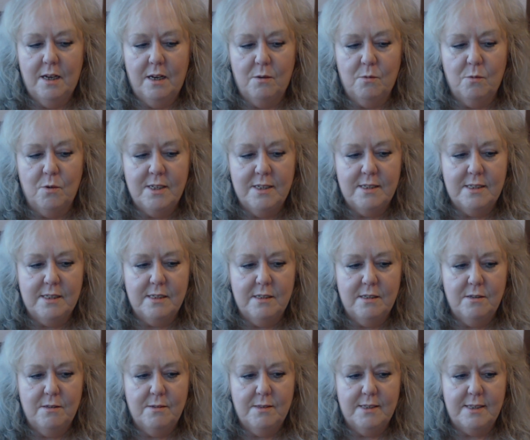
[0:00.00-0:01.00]
I want
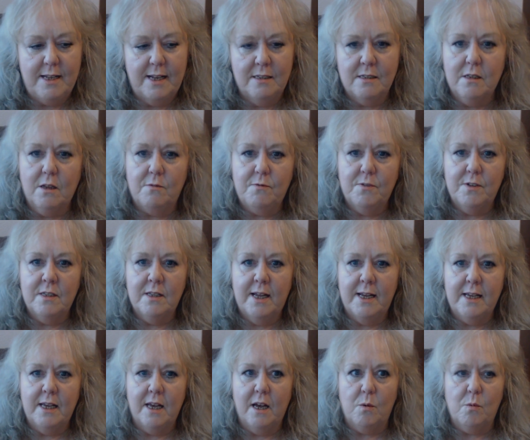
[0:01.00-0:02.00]
to send love and
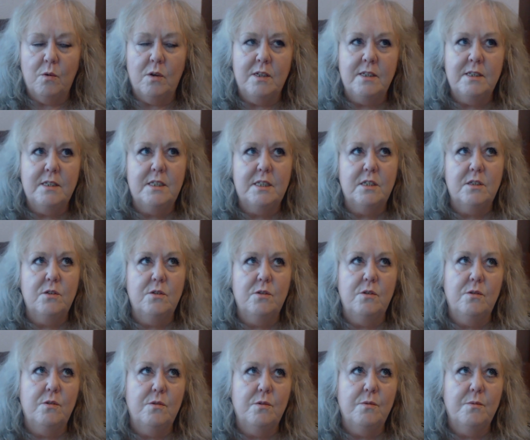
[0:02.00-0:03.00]
light. I want
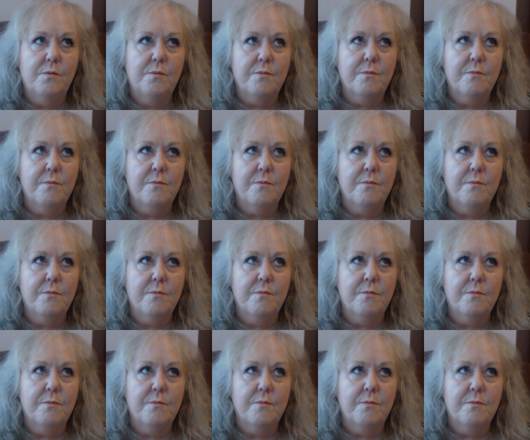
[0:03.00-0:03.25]
to